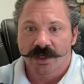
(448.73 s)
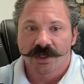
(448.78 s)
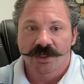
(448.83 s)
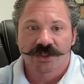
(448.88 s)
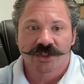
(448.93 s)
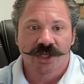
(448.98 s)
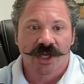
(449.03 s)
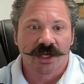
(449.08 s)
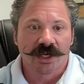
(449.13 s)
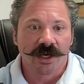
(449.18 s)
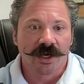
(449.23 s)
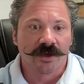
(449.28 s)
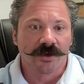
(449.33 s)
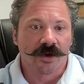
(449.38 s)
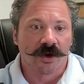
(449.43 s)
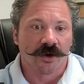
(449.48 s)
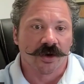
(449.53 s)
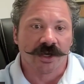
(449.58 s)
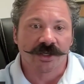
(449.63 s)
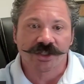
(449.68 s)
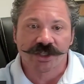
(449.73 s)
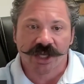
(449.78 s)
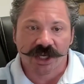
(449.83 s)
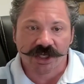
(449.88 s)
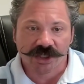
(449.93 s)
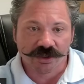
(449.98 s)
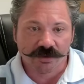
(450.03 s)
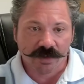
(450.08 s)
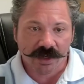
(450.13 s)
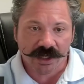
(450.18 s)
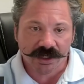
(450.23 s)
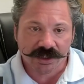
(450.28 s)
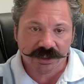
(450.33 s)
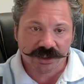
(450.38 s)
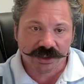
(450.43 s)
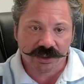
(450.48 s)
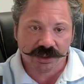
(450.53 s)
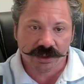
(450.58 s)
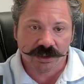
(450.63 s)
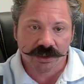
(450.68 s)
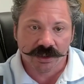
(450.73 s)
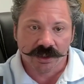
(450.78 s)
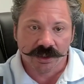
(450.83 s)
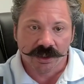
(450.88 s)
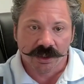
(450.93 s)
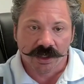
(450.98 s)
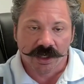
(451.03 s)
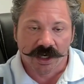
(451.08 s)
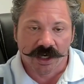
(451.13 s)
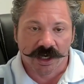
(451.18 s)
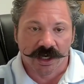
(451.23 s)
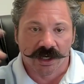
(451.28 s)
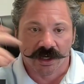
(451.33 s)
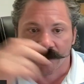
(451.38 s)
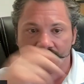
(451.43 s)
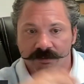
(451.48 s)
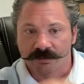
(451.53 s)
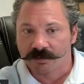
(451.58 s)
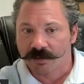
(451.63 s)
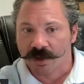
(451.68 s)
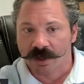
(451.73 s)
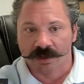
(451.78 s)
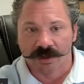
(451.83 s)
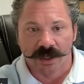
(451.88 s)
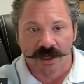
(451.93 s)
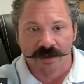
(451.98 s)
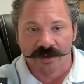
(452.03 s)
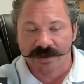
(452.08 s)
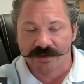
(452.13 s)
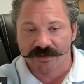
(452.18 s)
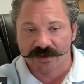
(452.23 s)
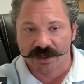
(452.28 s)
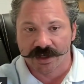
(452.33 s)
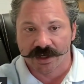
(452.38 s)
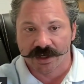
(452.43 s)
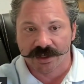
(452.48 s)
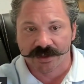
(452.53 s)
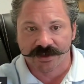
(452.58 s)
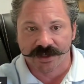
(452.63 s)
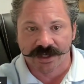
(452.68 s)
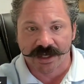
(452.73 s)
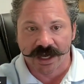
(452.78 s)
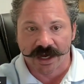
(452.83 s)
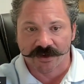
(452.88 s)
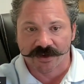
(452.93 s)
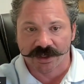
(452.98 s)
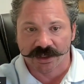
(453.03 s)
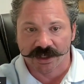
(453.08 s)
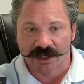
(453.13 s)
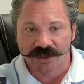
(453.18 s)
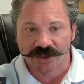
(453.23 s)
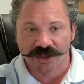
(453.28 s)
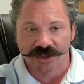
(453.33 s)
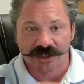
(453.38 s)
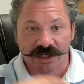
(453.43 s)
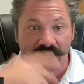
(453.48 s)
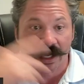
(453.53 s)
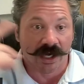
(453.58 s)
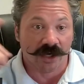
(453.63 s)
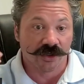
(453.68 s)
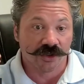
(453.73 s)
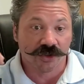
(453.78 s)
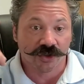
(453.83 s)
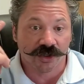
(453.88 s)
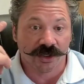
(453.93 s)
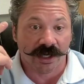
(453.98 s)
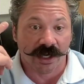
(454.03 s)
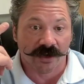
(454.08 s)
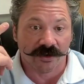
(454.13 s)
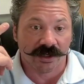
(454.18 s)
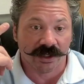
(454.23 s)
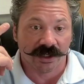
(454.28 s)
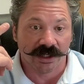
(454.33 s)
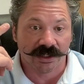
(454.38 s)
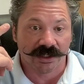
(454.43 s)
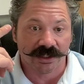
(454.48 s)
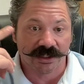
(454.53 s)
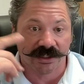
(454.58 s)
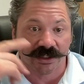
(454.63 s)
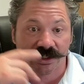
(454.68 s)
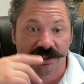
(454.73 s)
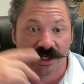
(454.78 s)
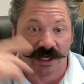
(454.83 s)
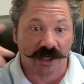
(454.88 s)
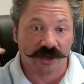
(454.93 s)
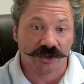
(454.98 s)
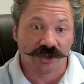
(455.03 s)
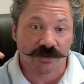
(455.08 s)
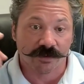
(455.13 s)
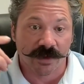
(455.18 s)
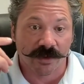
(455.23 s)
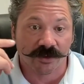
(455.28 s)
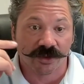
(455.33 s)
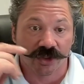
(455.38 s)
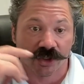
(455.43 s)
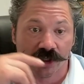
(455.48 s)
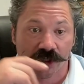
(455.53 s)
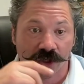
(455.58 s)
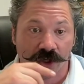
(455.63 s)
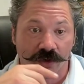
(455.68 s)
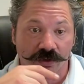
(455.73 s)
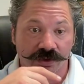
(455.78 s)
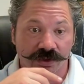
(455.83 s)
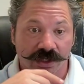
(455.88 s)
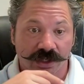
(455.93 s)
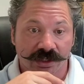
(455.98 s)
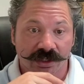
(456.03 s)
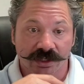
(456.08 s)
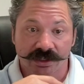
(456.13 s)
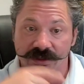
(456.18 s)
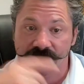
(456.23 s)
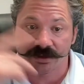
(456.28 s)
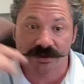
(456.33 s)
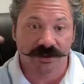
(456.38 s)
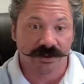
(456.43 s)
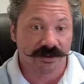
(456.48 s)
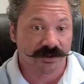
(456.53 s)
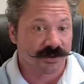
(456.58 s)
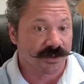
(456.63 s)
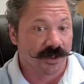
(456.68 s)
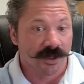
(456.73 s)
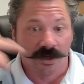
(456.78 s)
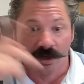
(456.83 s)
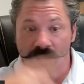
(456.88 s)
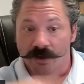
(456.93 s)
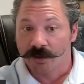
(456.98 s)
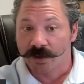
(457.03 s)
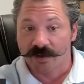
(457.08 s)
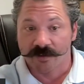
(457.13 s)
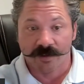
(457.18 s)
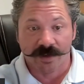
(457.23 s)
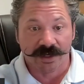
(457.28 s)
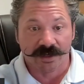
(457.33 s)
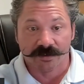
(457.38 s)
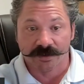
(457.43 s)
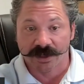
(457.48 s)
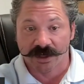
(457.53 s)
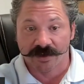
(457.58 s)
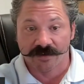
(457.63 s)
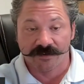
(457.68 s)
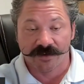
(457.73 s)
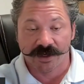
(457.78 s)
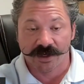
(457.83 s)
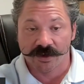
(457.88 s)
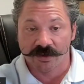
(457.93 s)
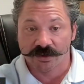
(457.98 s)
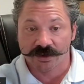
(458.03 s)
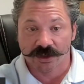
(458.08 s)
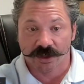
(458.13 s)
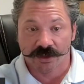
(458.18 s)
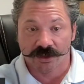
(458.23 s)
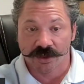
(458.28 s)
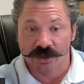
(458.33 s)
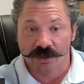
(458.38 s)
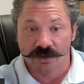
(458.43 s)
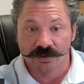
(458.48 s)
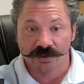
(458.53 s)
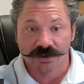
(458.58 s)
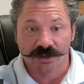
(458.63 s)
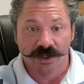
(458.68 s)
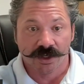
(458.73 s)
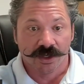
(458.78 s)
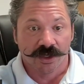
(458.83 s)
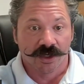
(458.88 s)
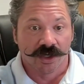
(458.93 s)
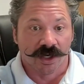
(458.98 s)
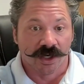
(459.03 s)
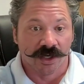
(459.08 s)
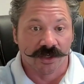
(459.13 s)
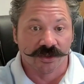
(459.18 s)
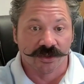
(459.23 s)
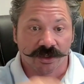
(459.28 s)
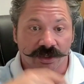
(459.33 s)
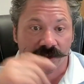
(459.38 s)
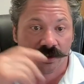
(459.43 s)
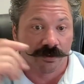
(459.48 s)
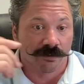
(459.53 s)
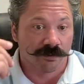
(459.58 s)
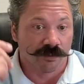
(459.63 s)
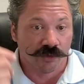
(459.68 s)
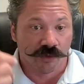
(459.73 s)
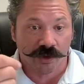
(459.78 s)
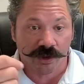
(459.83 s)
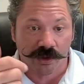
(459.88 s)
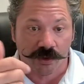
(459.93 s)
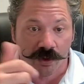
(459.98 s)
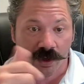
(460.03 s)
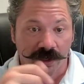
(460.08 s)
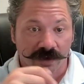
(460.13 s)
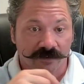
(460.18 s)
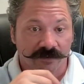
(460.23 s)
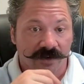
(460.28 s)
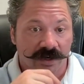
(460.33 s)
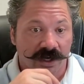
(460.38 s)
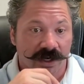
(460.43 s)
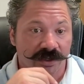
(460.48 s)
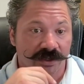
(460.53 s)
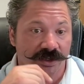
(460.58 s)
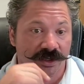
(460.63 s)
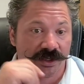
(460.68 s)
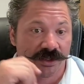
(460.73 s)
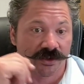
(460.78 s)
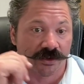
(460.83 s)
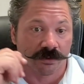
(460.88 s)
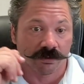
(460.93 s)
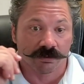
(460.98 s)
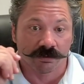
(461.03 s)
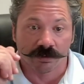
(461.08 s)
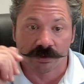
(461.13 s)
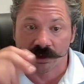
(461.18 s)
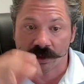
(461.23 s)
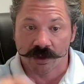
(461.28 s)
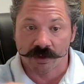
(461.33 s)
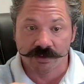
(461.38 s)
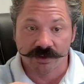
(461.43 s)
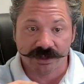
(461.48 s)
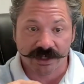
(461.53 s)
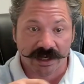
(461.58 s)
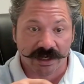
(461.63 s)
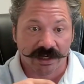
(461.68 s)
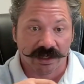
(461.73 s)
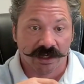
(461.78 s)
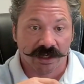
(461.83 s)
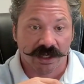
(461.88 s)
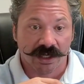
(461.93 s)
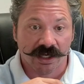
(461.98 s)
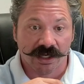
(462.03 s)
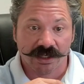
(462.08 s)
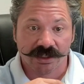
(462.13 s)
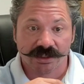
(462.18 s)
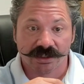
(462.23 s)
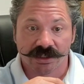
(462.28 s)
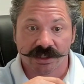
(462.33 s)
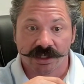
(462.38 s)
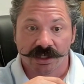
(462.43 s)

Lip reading: Check out our education page. A lot of even the calculations and how you should calculate these things and how you should negotiate these things. We make a ton of videos on those. You can get pre-qualified. You get your loans analyzed